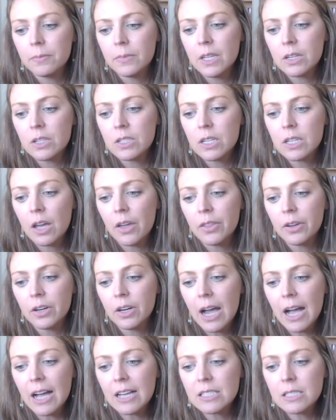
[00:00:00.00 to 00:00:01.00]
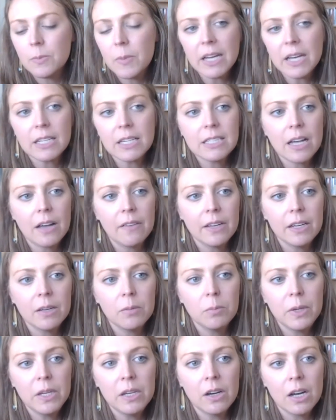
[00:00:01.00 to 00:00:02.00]
there's other aspects of
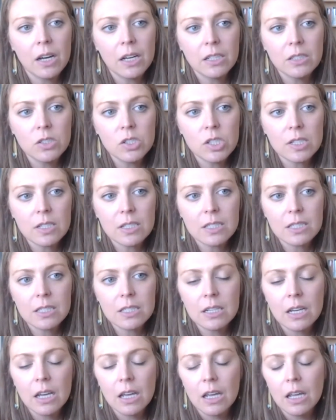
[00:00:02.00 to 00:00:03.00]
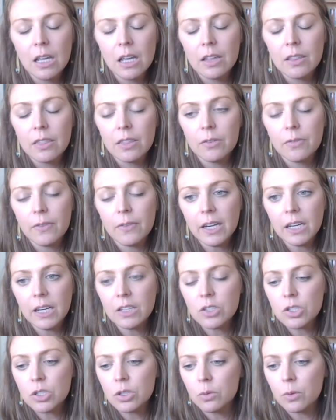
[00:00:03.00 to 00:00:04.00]
it beyond just the
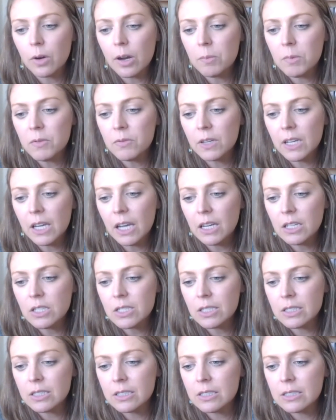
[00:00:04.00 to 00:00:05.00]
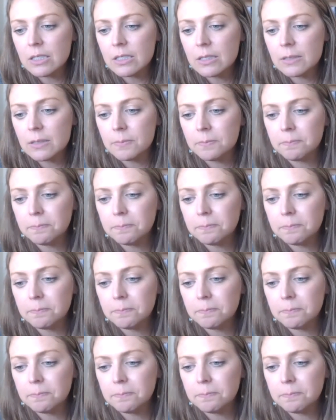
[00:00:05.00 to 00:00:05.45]
financial ramifications.